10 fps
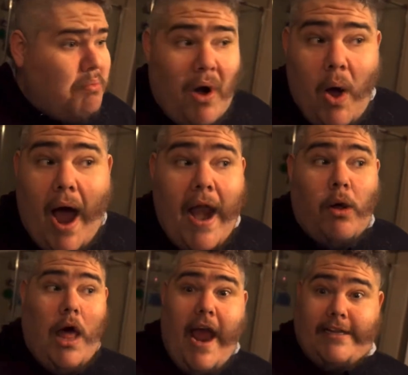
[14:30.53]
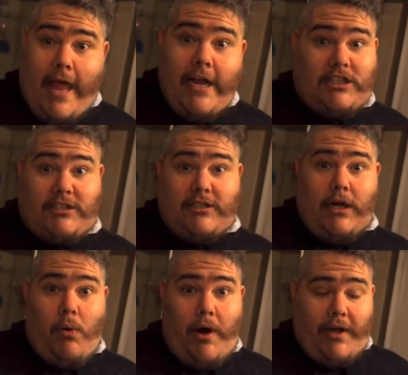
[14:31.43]
Bro, I don't like this.
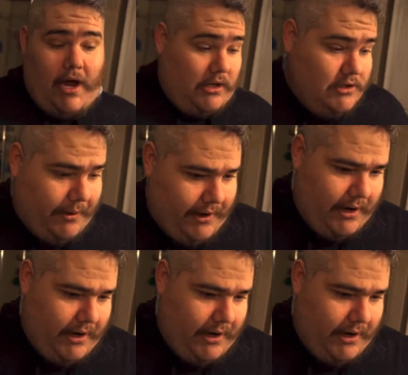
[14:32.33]
I want to. I'll do it.